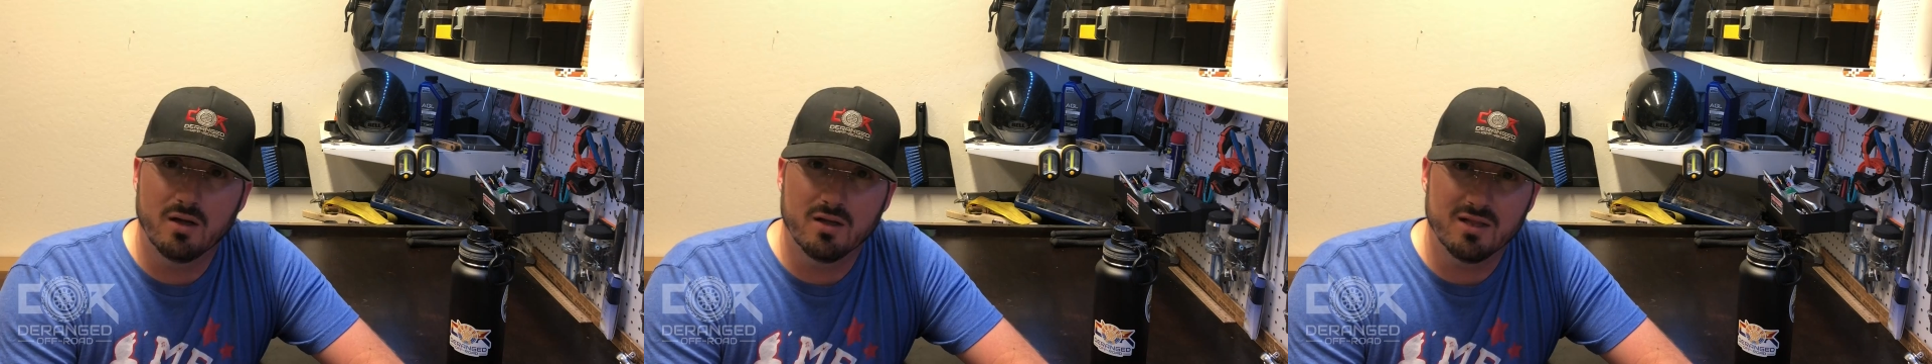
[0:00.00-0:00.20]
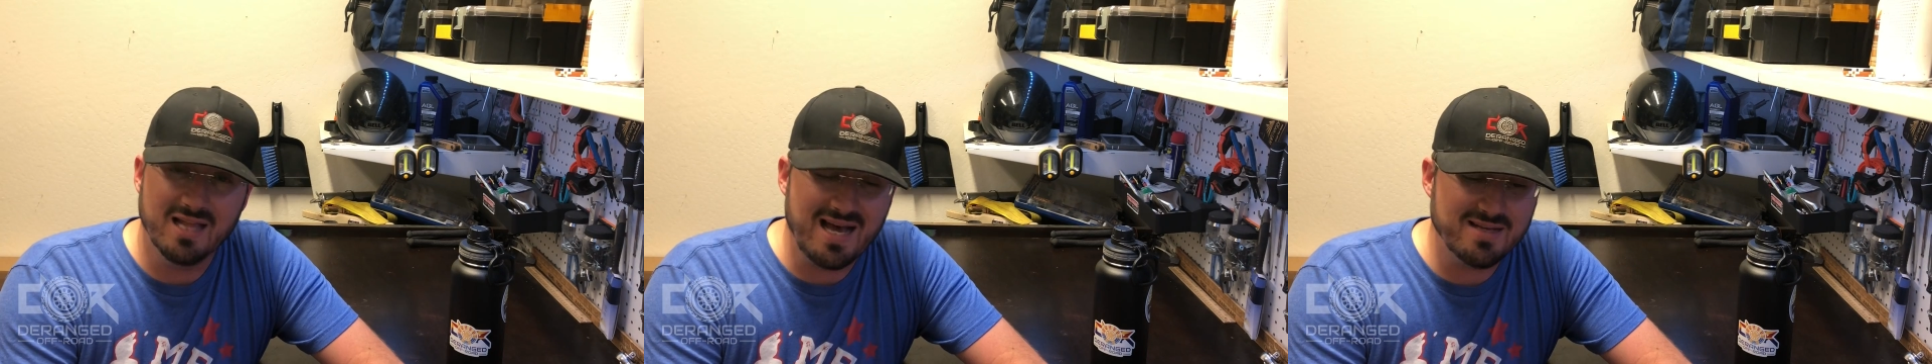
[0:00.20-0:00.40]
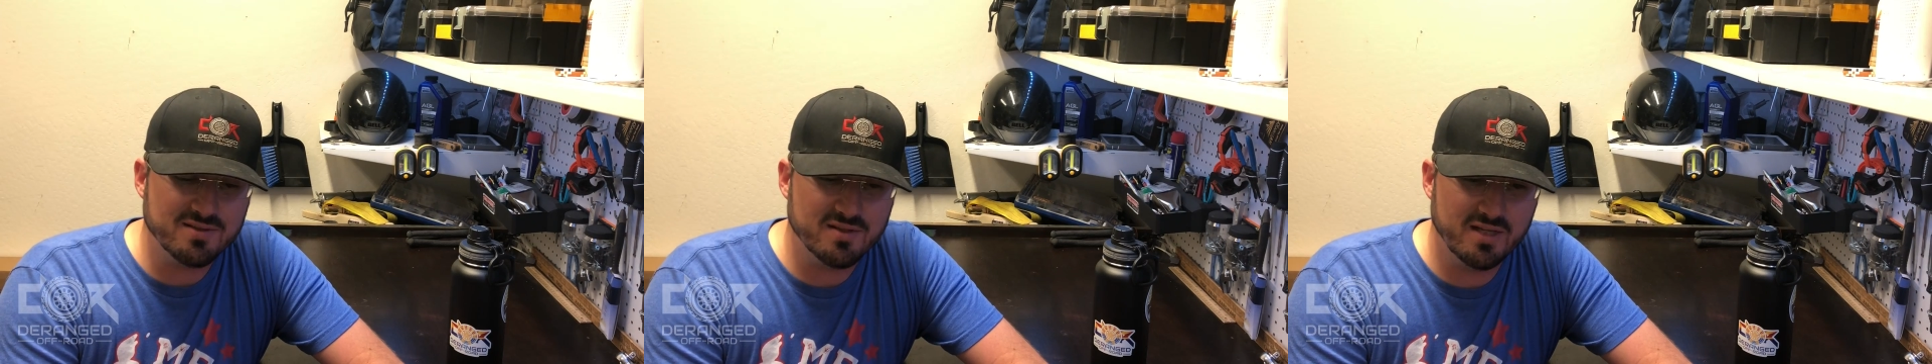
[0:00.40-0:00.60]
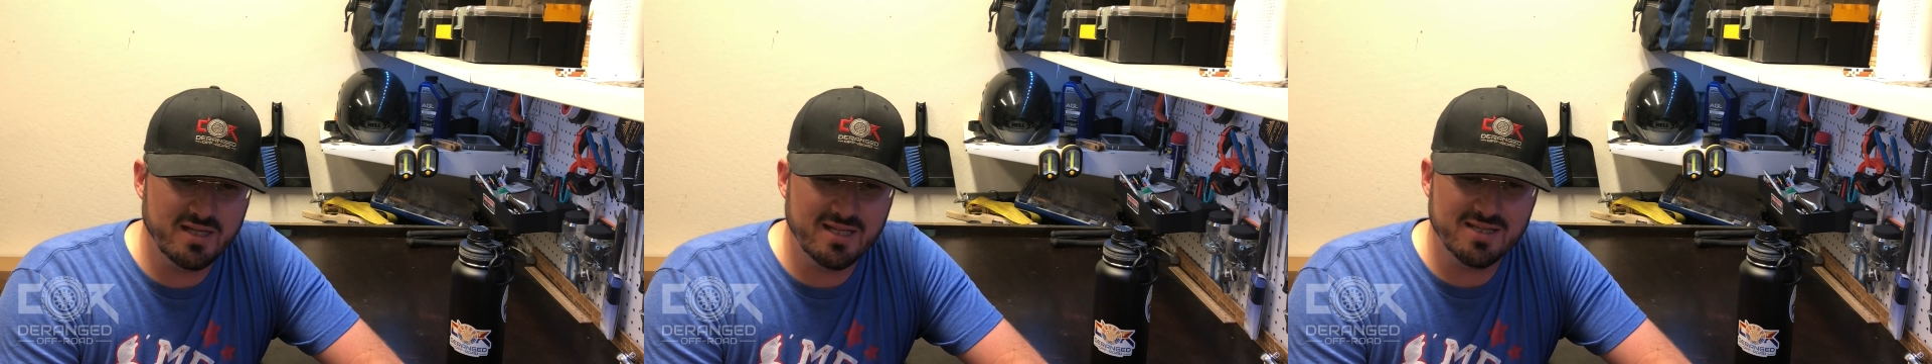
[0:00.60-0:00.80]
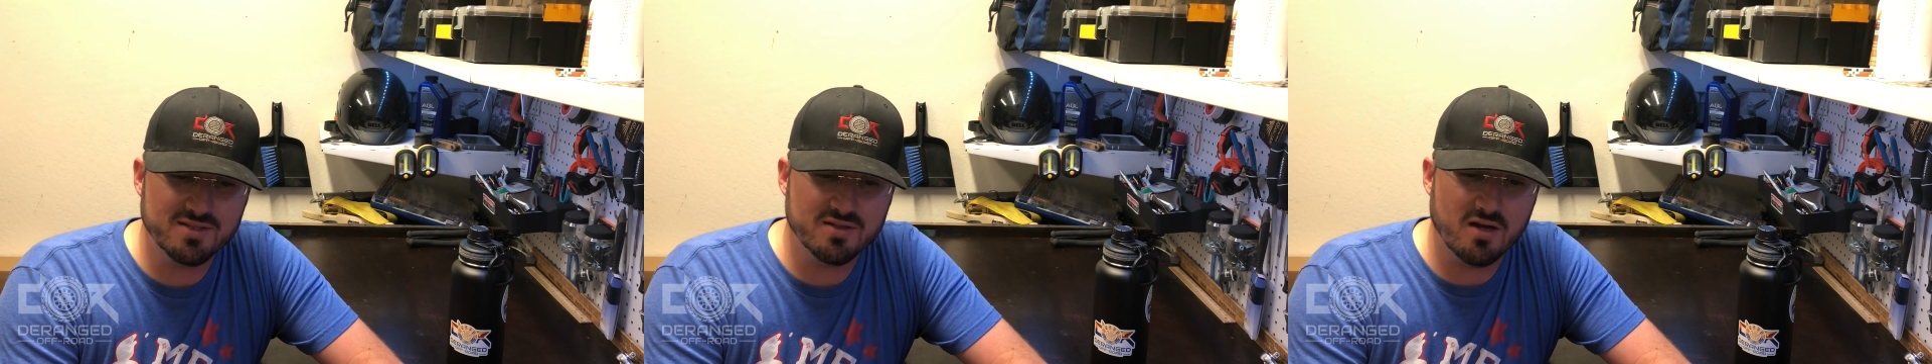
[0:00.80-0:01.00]
Lastly,
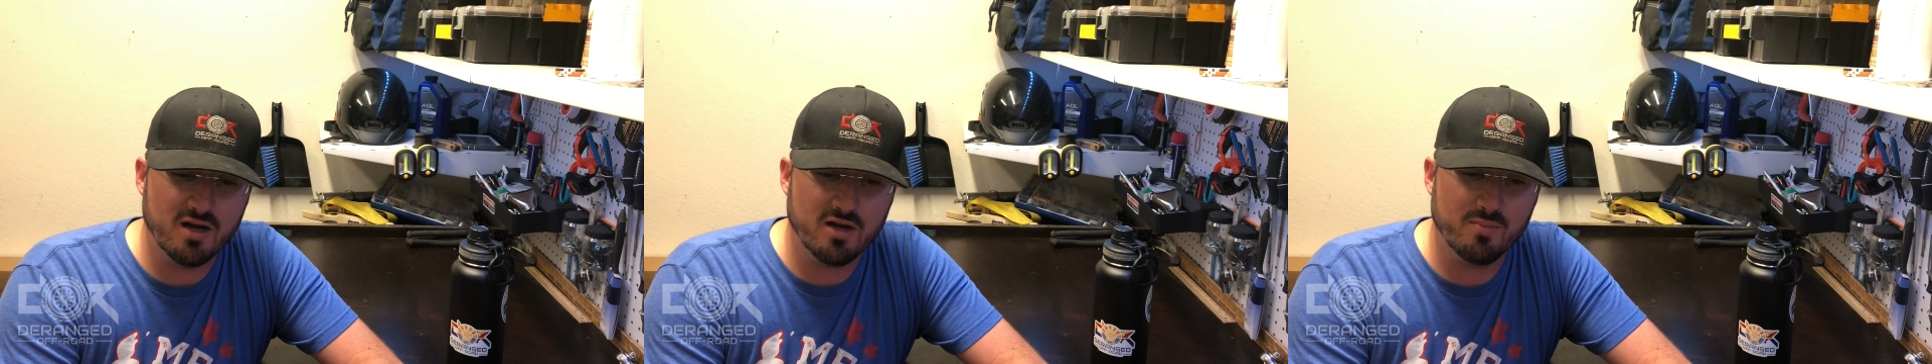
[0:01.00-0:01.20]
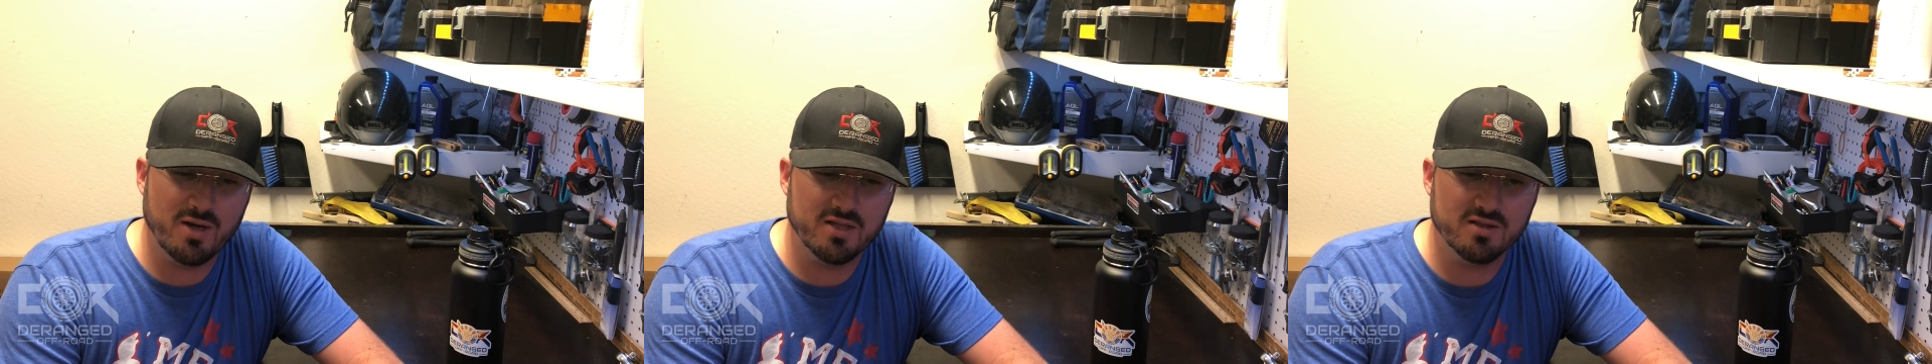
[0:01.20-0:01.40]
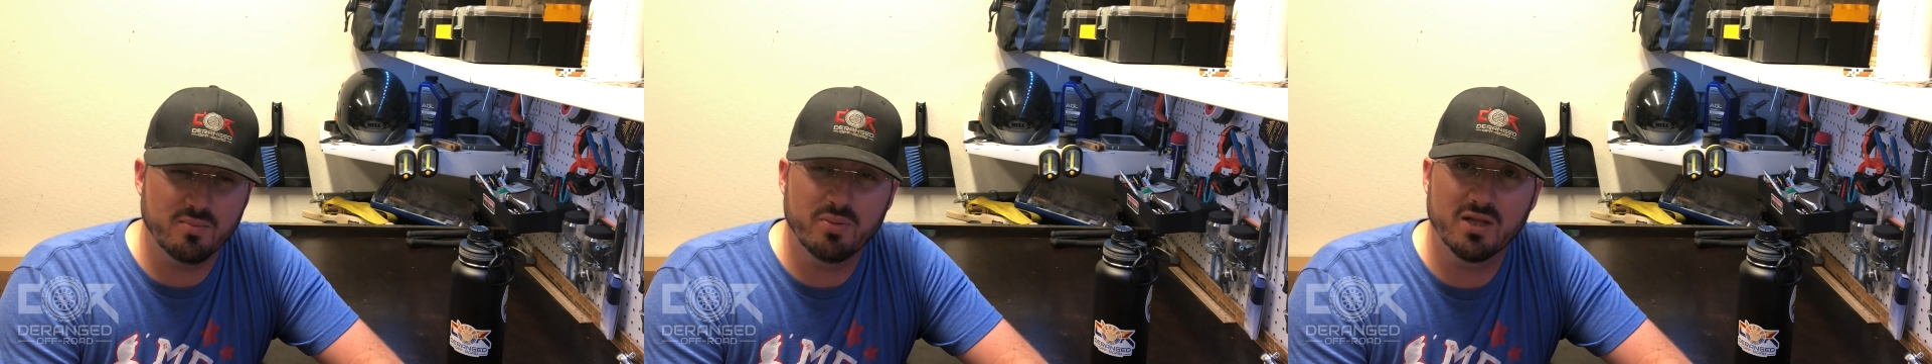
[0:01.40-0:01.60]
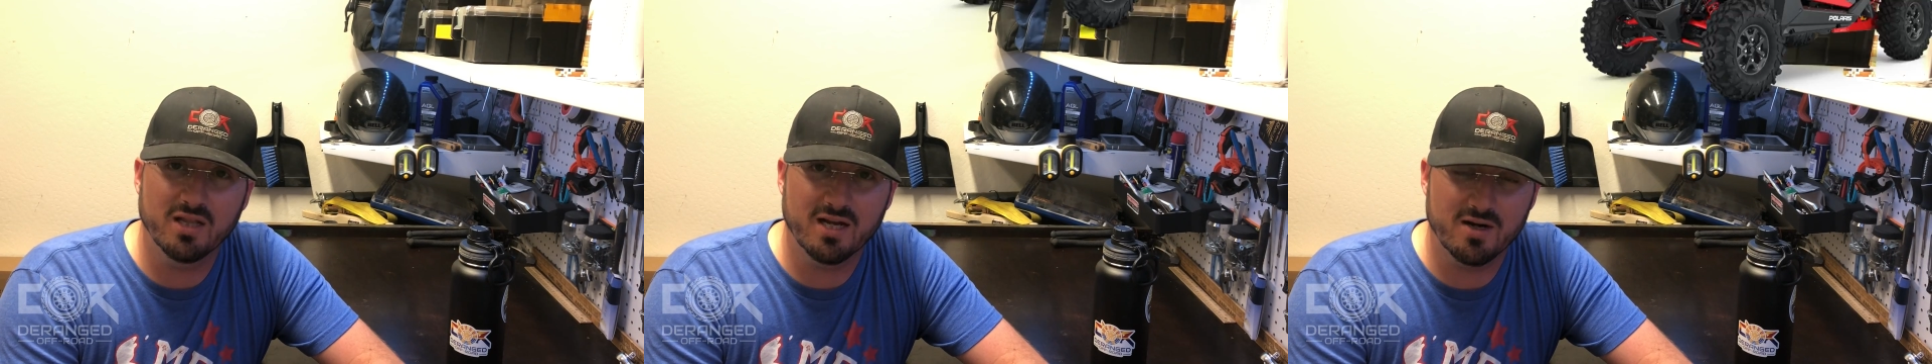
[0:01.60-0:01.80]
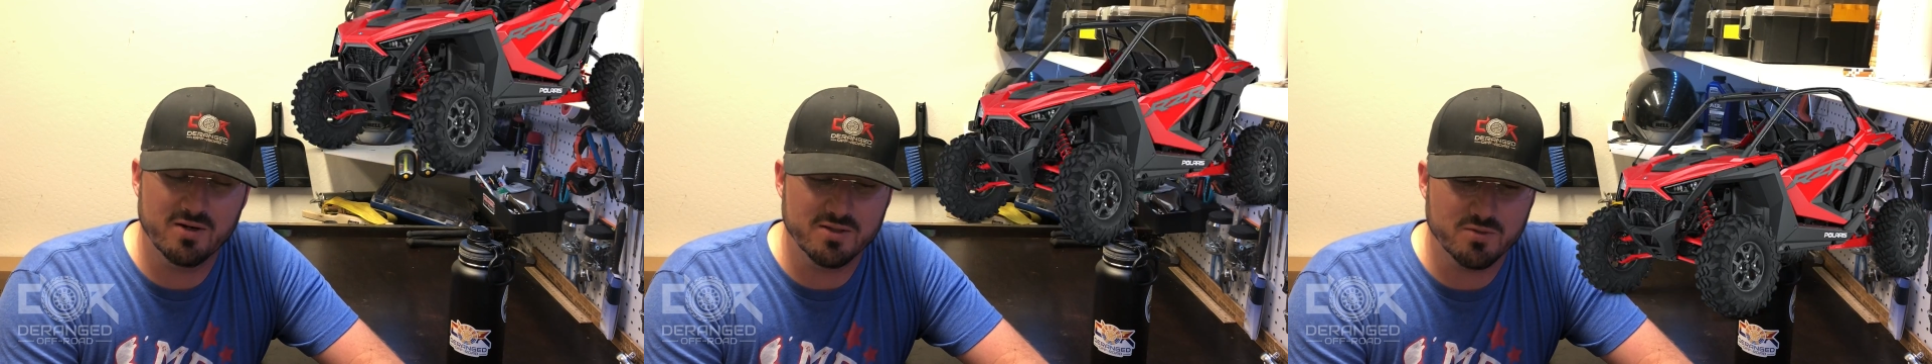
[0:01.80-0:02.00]
let's talk about the
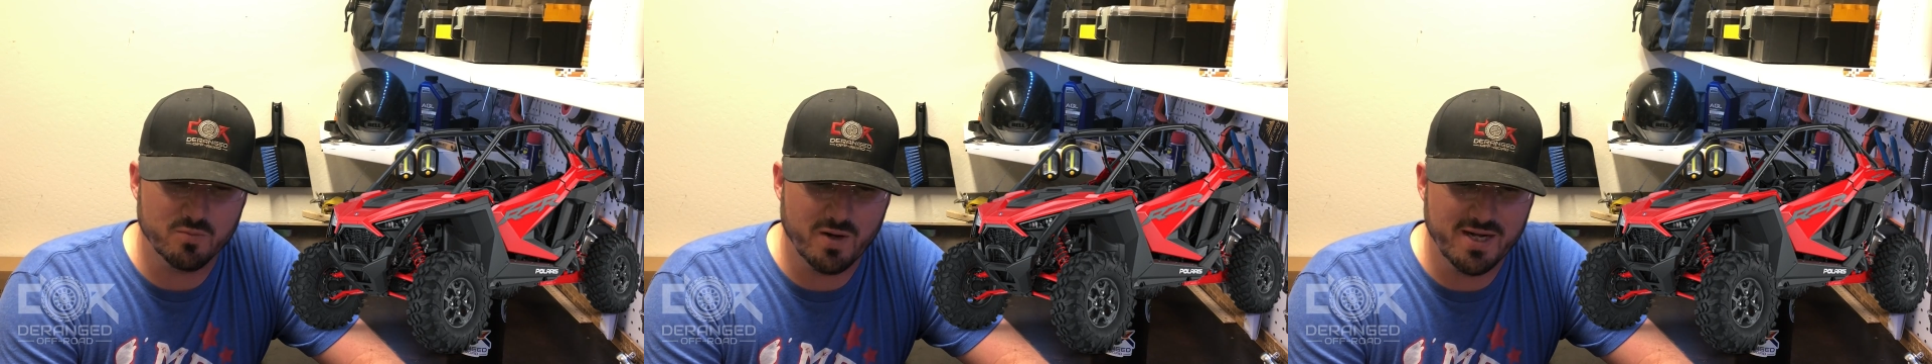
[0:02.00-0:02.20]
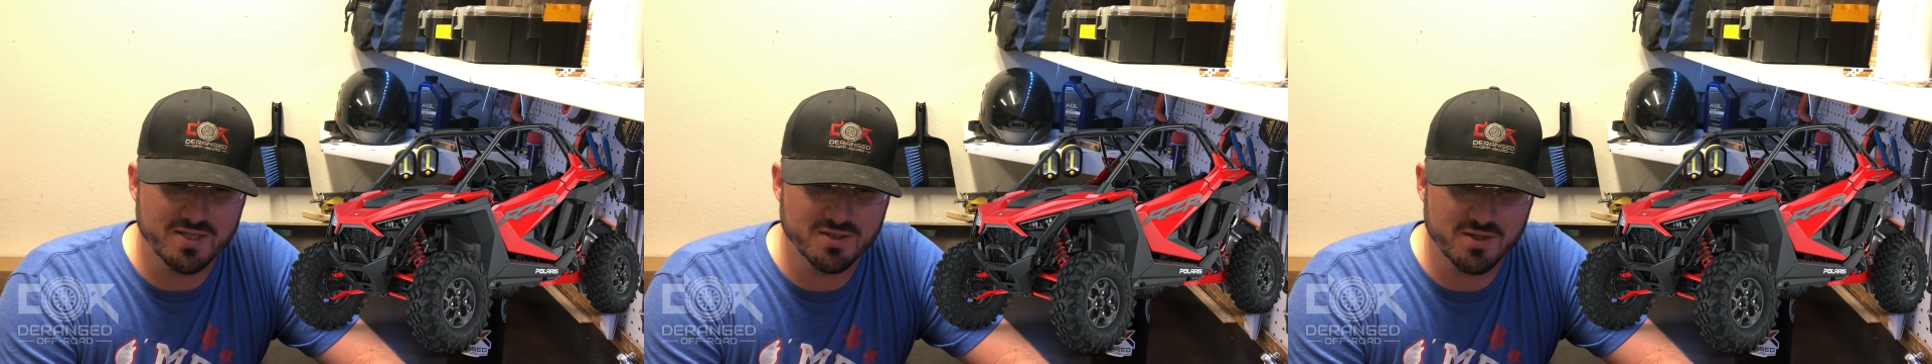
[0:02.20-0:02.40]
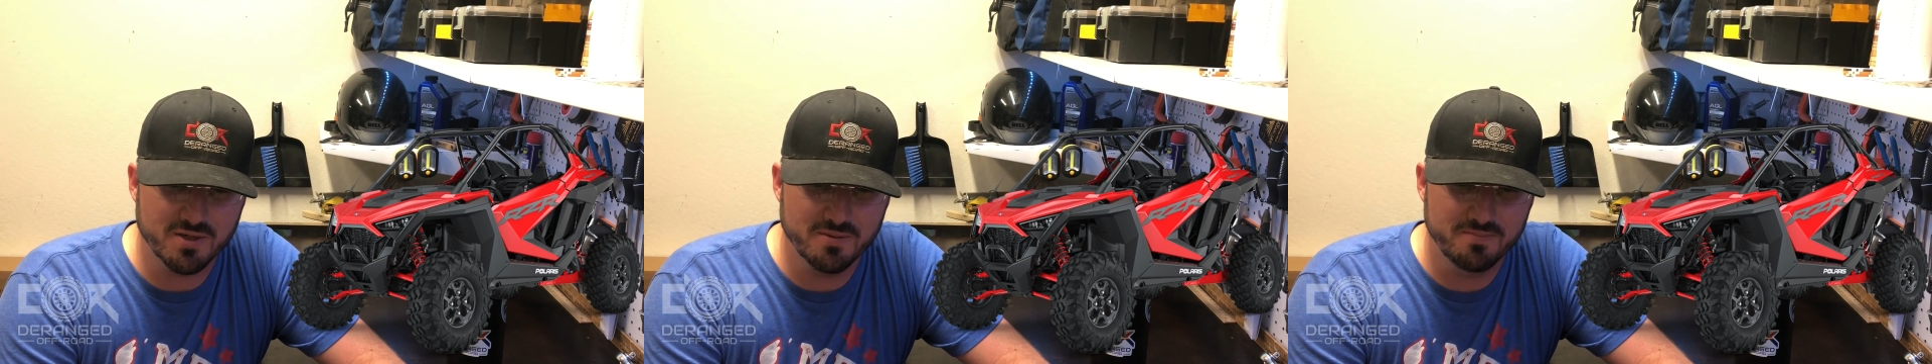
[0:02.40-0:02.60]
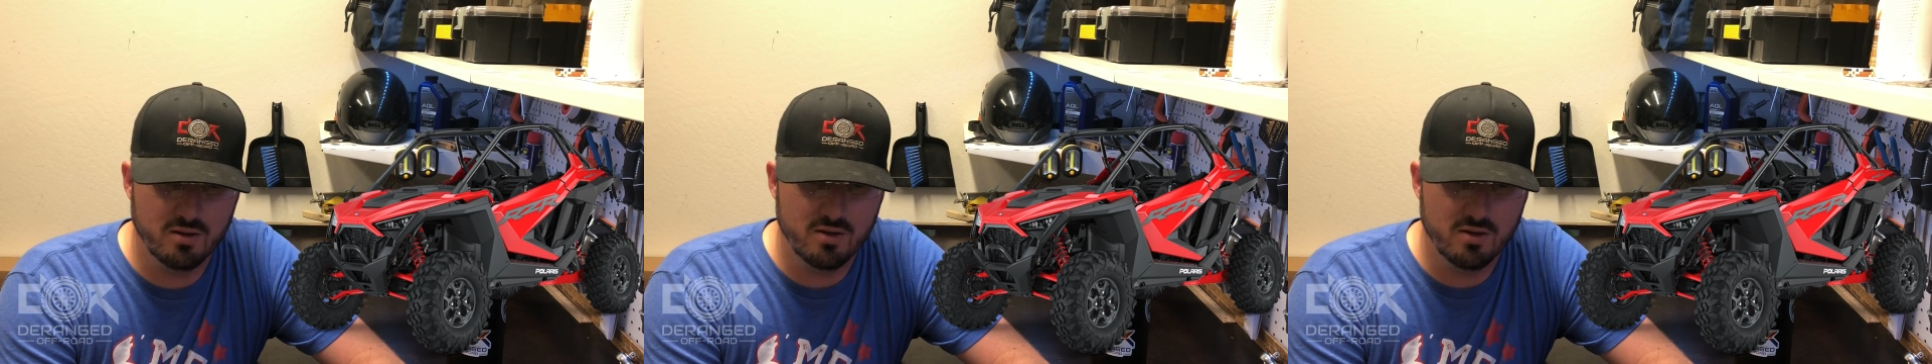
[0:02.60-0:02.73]
Polaris Rzr.